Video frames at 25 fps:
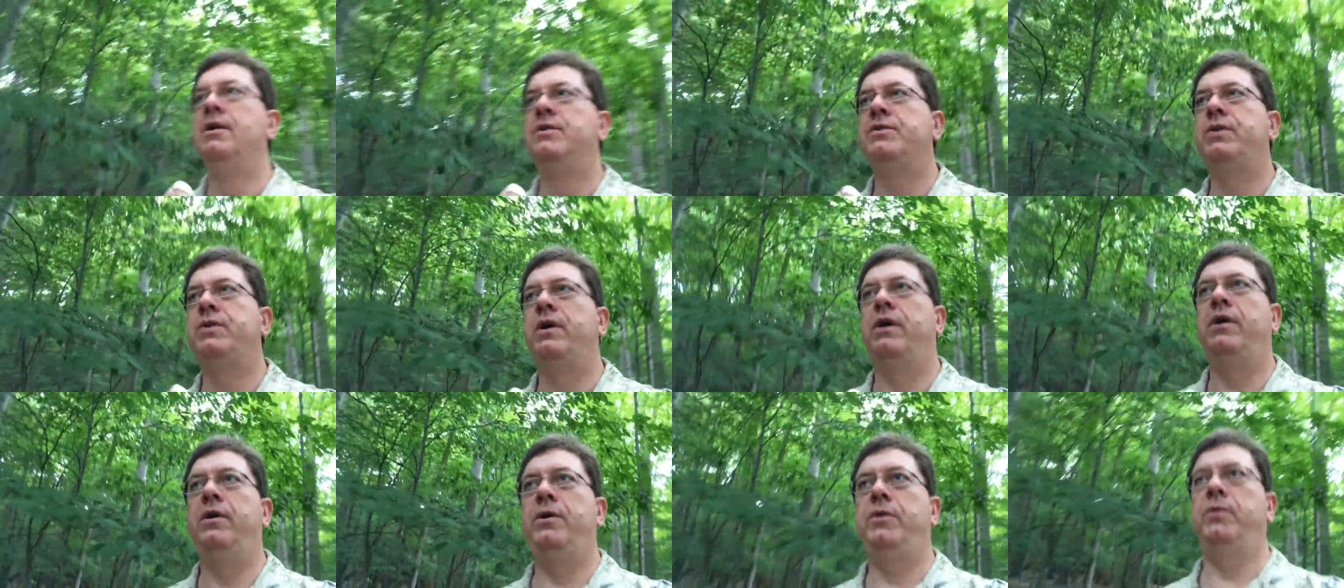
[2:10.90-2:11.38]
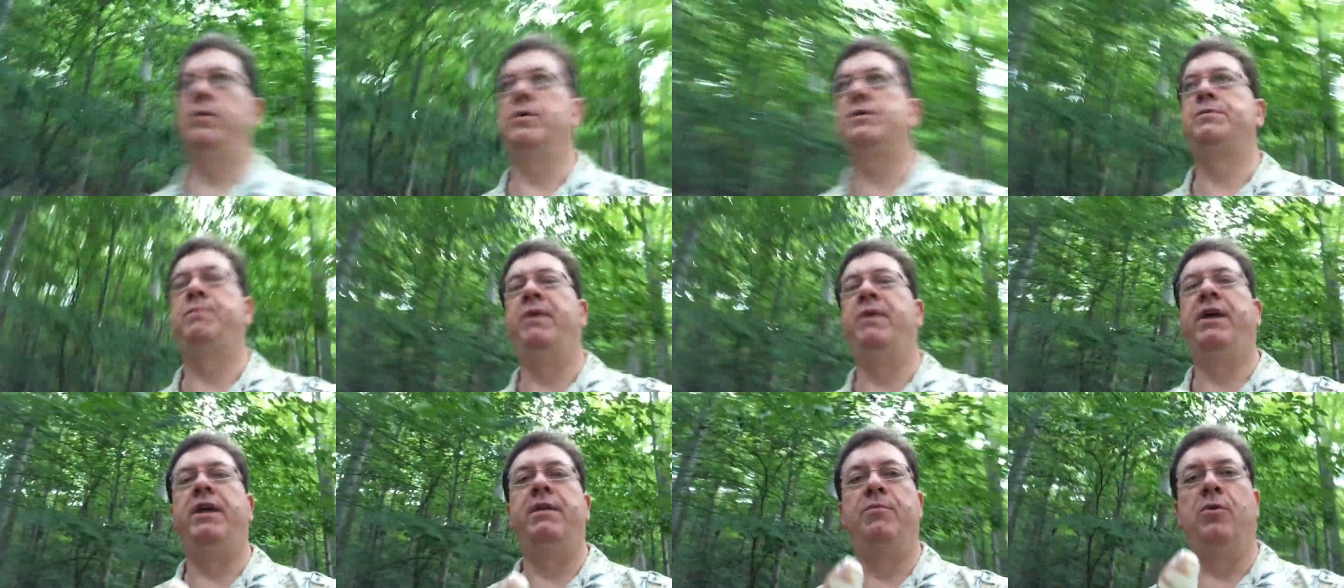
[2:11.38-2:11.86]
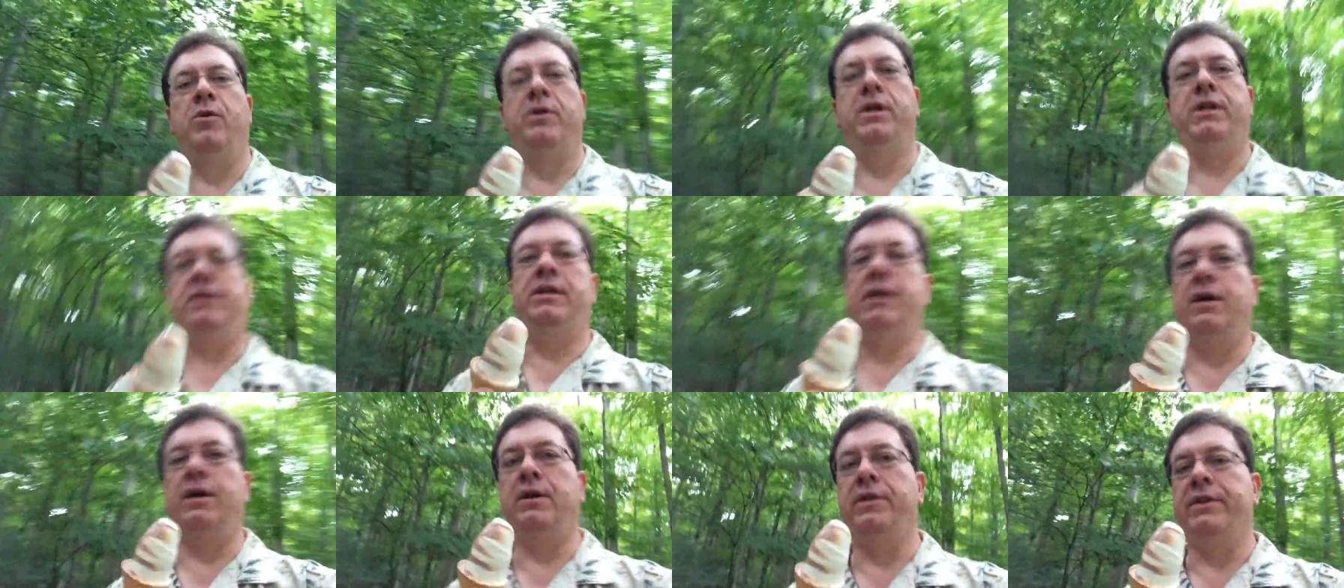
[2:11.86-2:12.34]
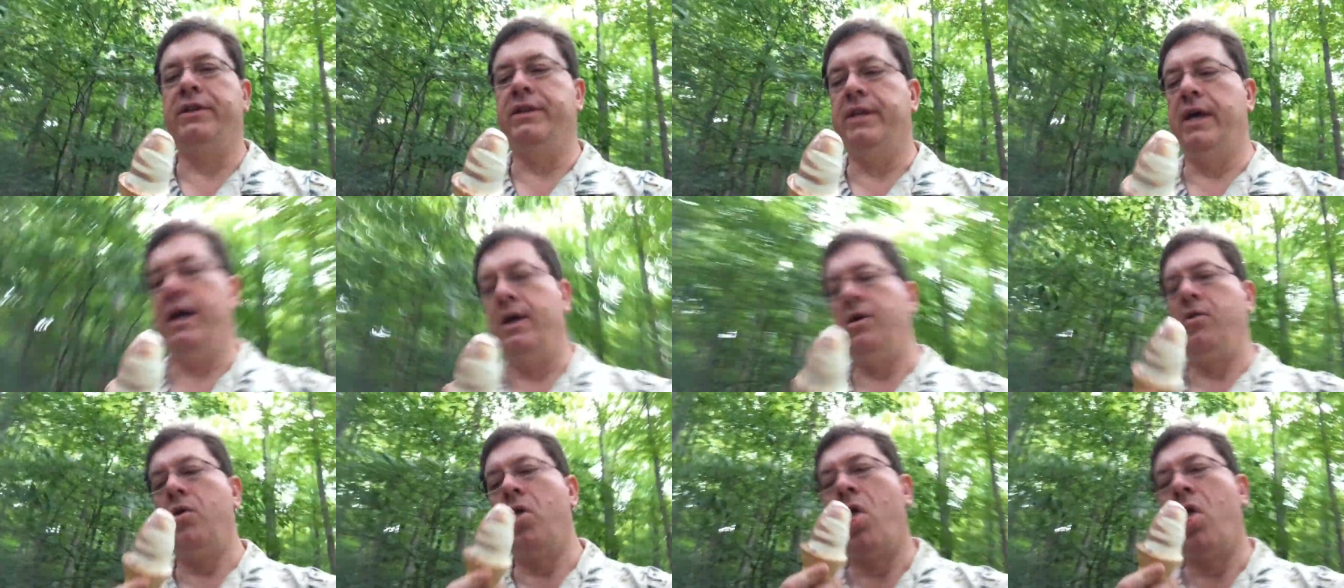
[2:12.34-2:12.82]
It's harder to explain in more detail than
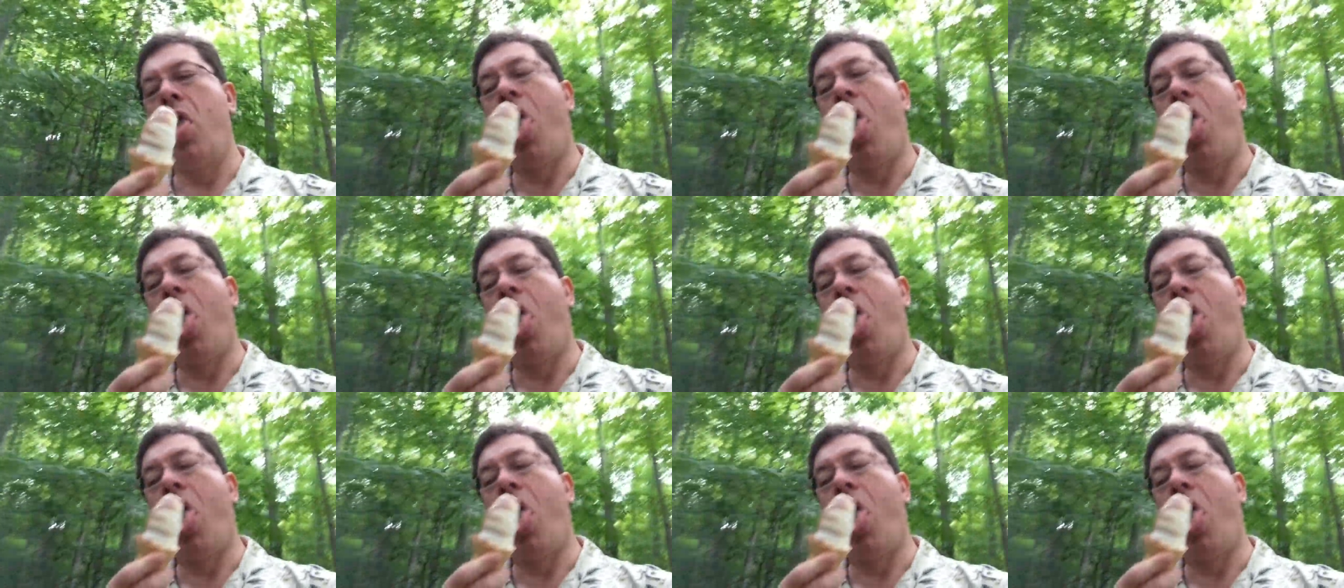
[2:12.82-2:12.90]
that.